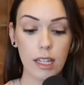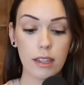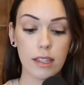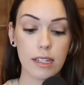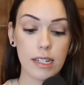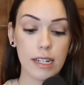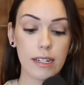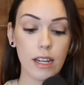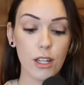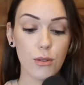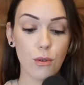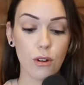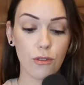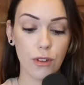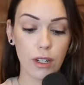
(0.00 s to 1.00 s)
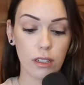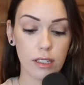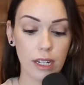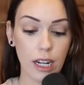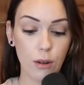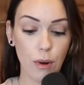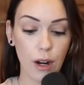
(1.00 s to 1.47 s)
The details were revealed
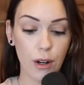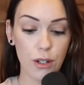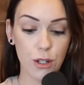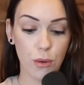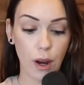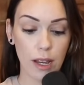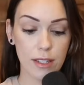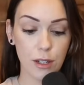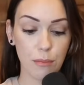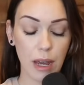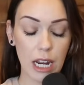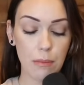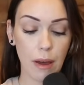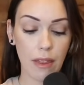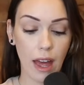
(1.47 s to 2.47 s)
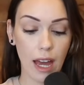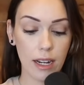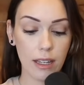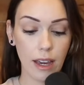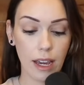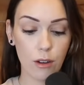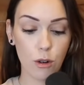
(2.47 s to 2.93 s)
in a records request made by the
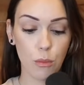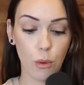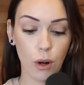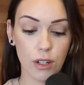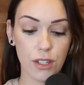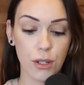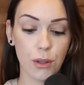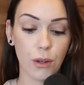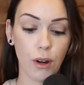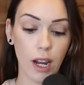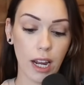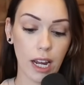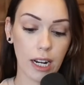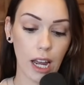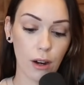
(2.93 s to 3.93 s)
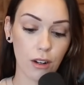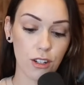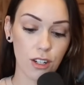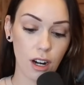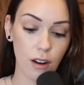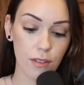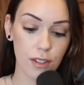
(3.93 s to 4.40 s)
NEA report to the Craighead County
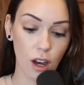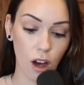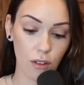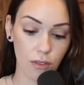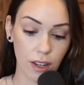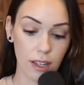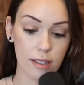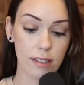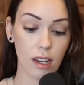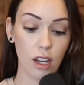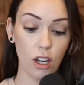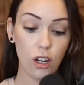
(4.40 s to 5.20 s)
Sheriff's Office.